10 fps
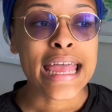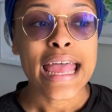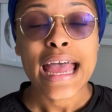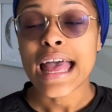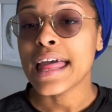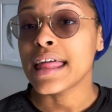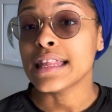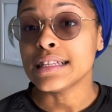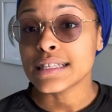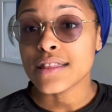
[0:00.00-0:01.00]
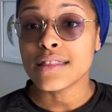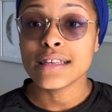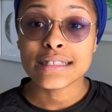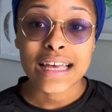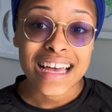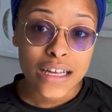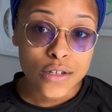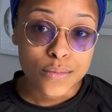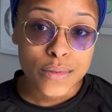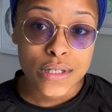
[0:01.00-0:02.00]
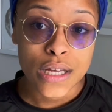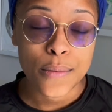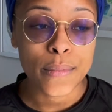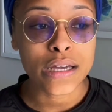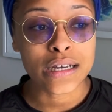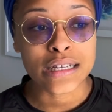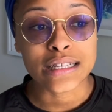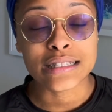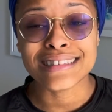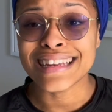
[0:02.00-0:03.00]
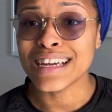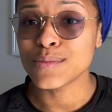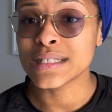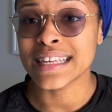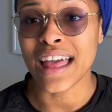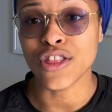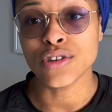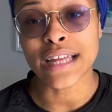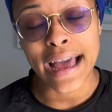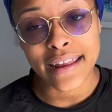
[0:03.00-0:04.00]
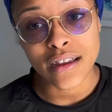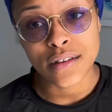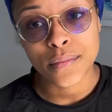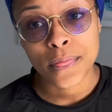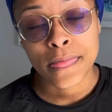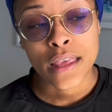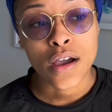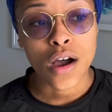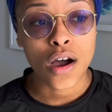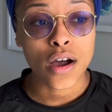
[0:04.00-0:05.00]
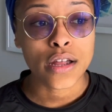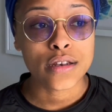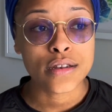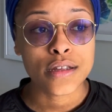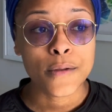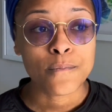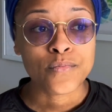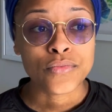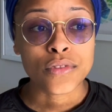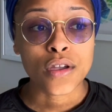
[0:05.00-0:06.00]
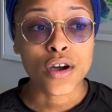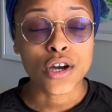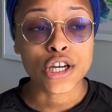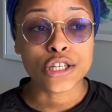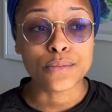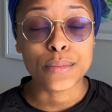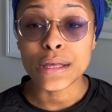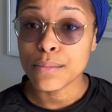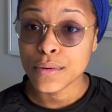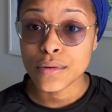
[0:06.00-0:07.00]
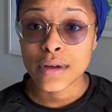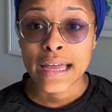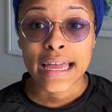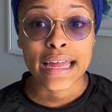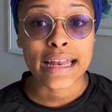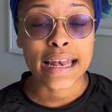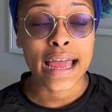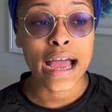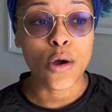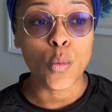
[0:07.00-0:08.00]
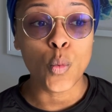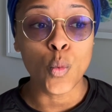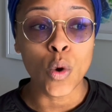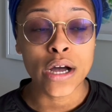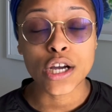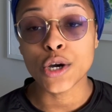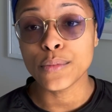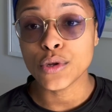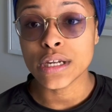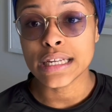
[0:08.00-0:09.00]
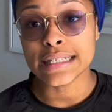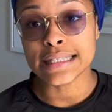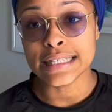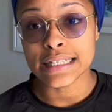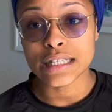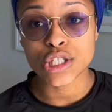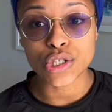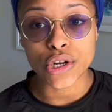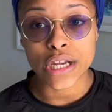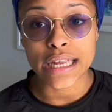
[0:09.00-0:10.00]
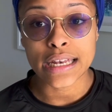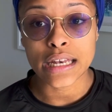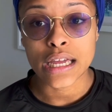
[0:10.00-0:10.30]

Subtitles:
And this helps because it helps to gather data on people and what communities need certain